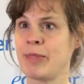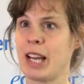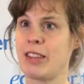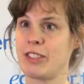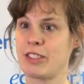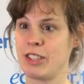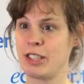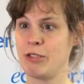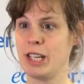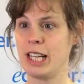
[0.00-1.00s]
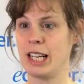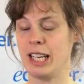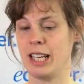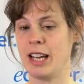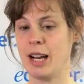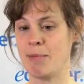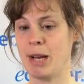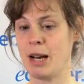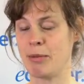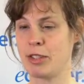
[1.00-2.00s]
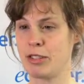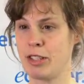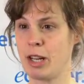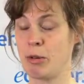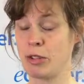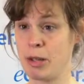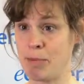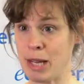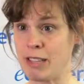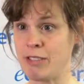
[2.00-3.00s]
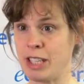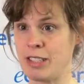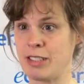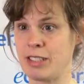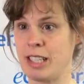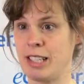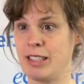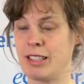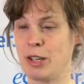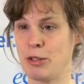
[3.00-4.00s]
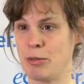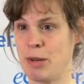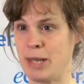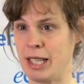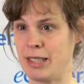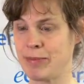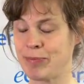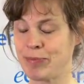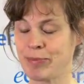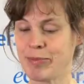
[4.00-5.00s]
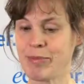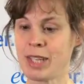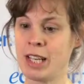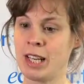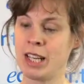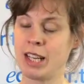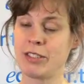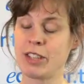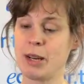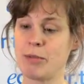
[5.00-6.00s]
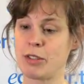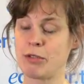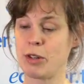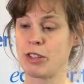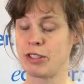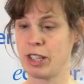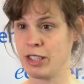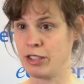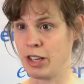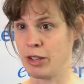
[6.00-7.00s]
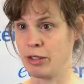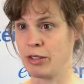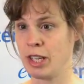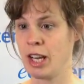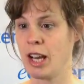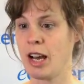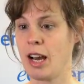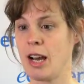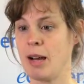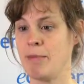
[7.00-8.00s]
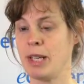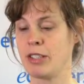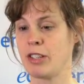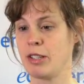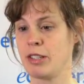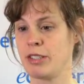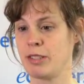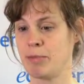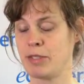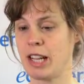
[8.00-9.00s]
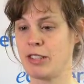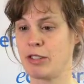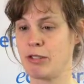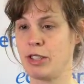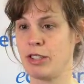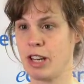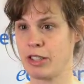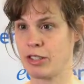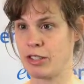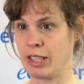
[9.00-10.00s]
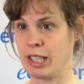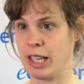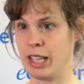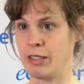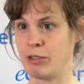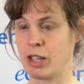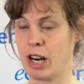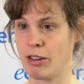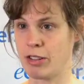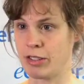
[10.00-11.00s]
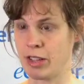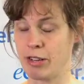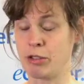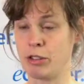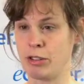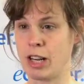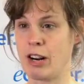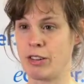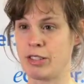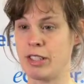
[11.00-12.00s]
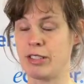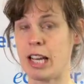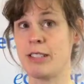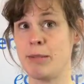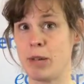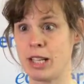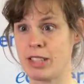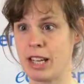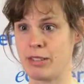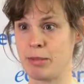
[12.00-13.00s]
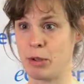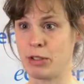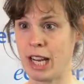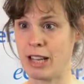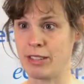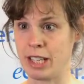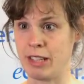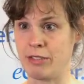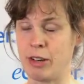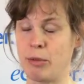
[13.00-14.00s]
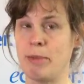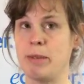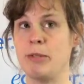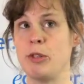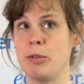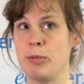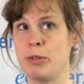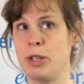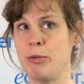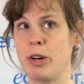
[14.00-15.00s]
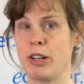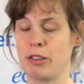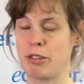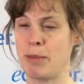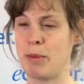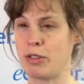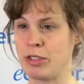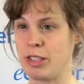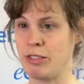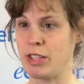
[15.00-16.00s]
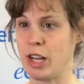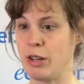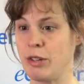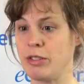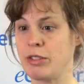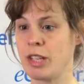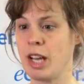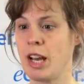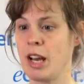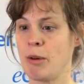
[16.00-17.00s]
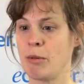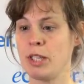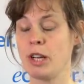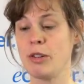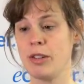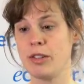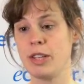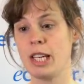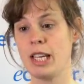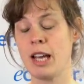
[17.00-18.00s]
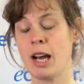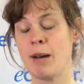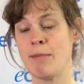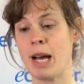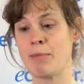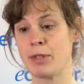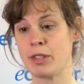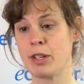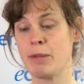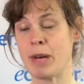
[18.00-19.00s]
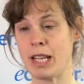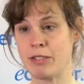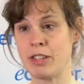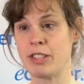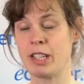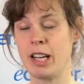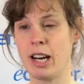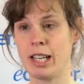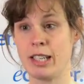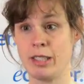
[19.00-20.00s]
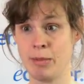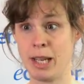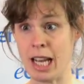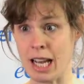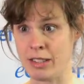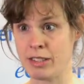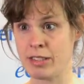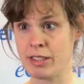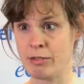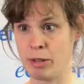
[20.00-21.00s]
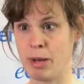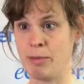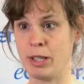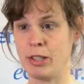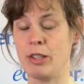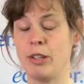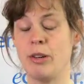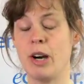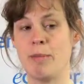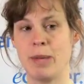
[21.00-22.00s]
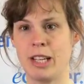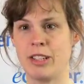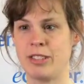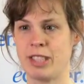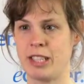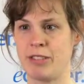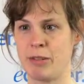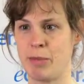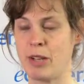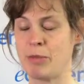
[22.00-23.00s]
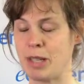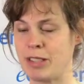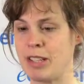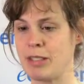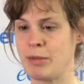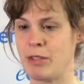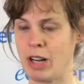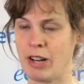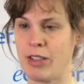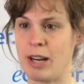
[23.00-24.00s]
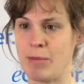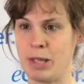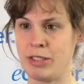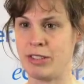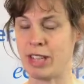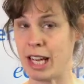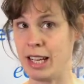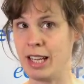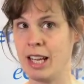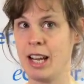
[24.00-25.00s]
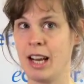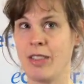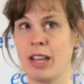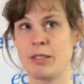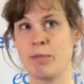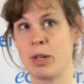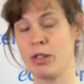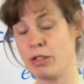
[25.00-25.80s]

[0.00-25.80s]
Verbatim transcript: And the study really um, helps us to know what are the benefits in those women. In terms of what the study shows, um, it showed a substantial reduction in recurrence, overall recurrences and in breast cancer mortality for women with between one and three positive nodes. We know that the um, absolute benefits are likely to be less for women who are being considered for post-mastectomy radiotherapy today. And that's because